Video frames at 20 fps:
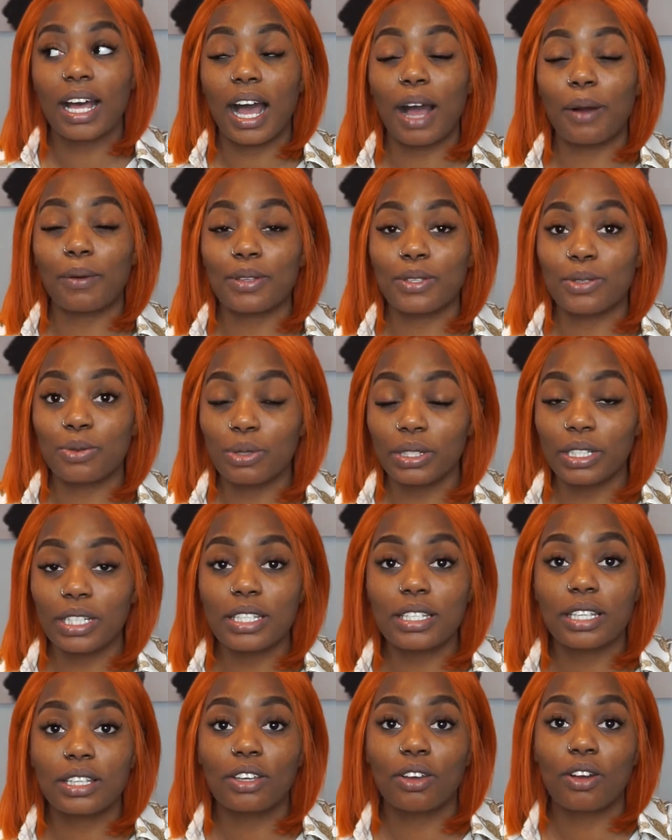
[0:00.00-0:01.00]
I was really
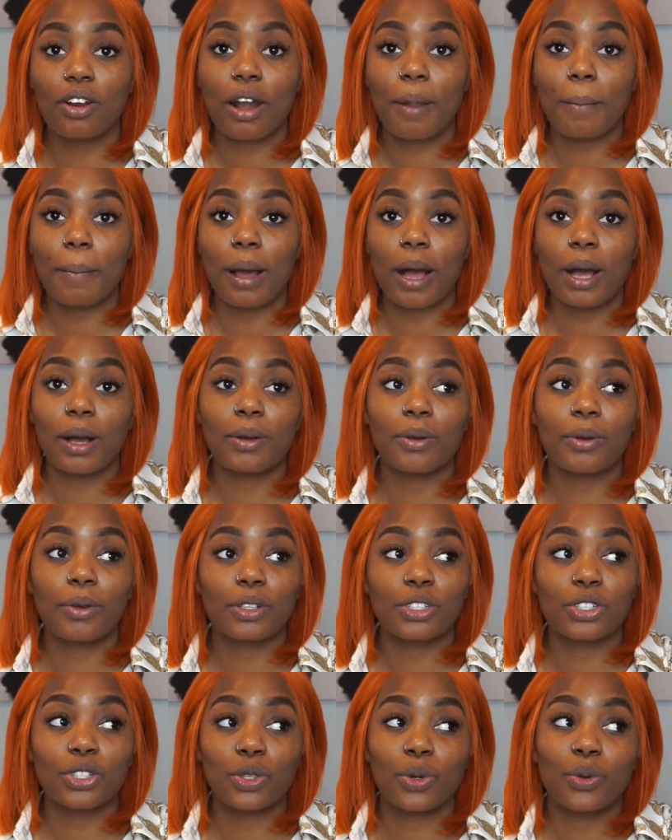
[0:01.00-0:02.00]
insecure
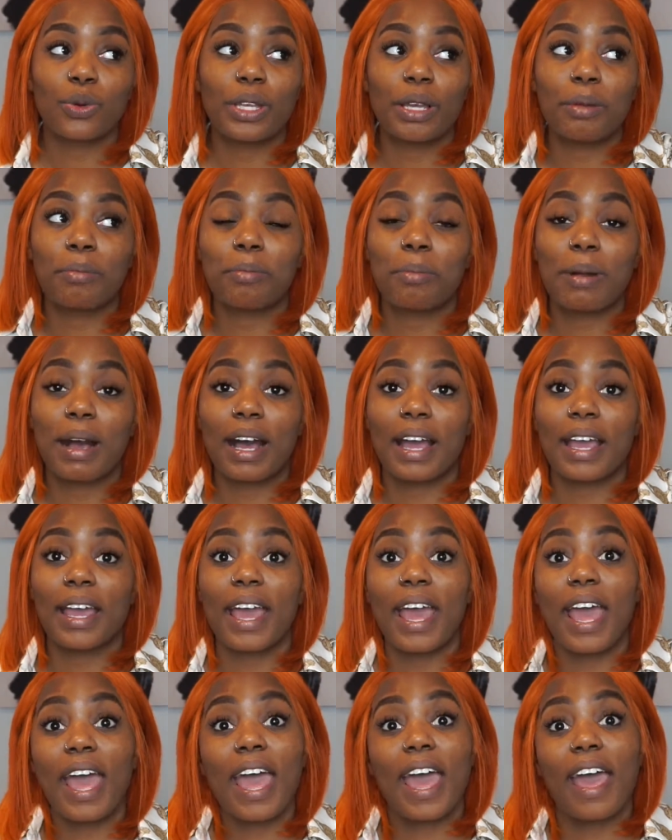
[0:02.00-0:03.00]
about showing my
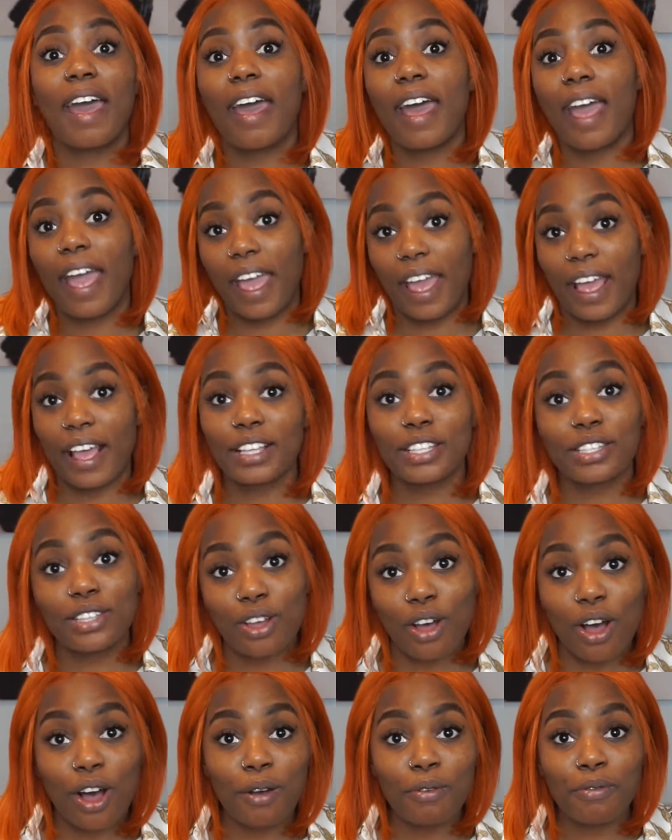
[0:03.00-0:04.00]
ass
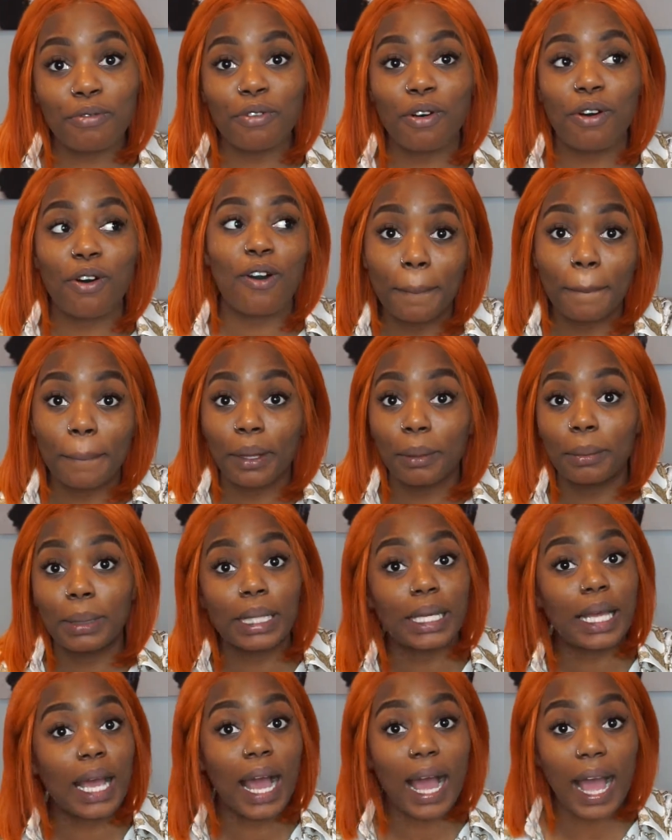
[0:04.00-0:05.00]
off in
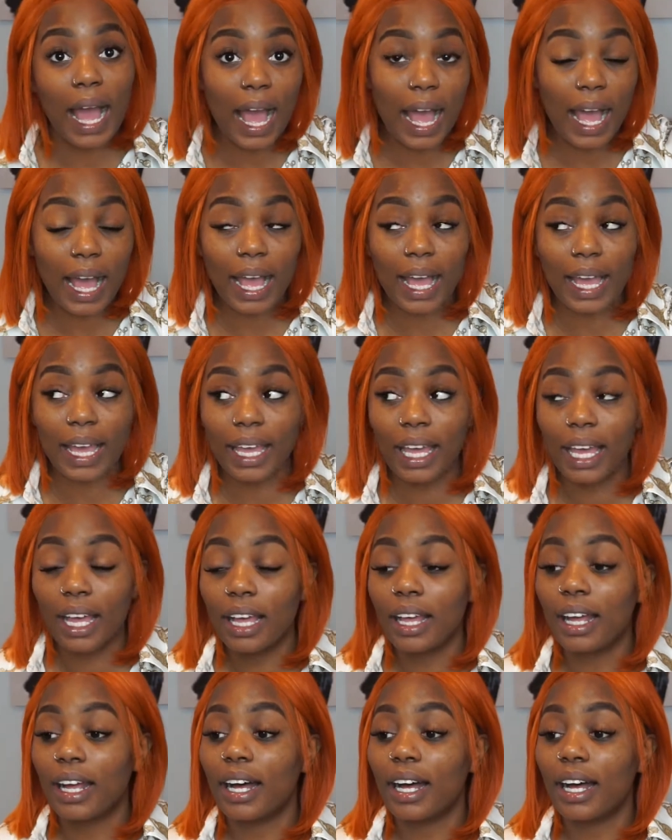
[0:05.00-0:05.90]
public eye,